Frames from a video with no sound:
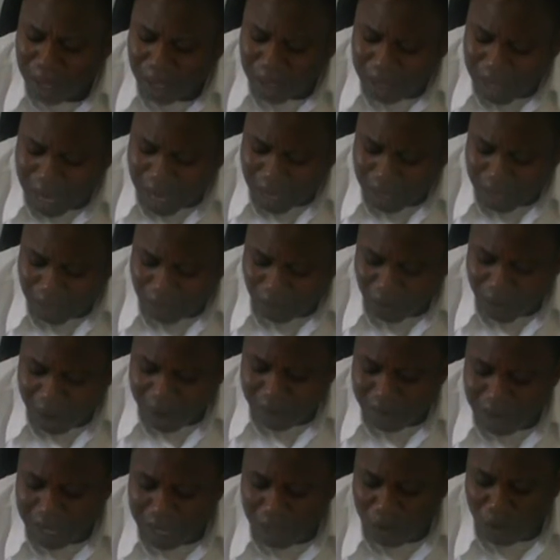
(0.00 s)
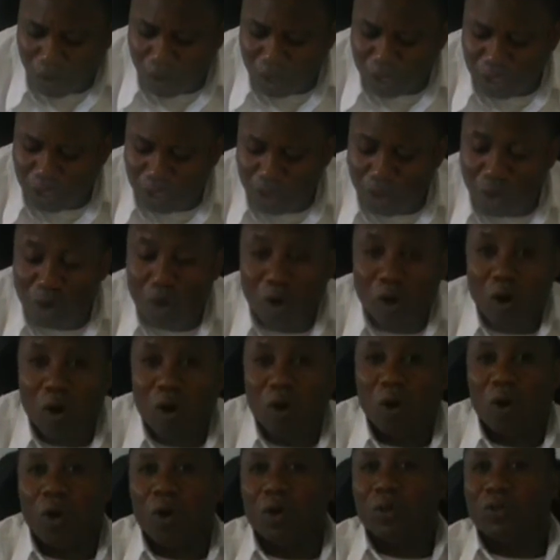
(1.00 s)
that if you have any question,
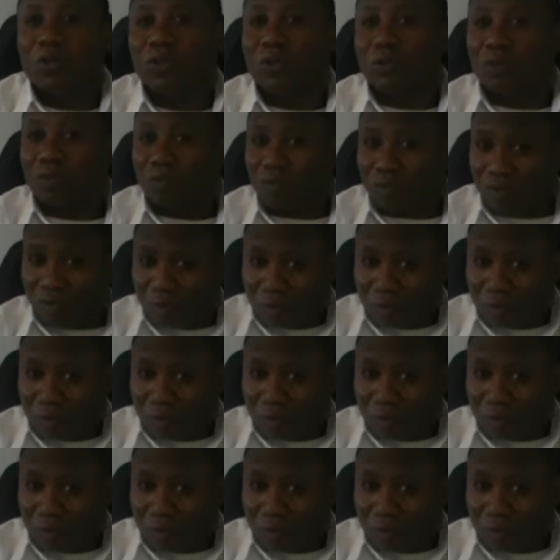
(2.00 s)
call us,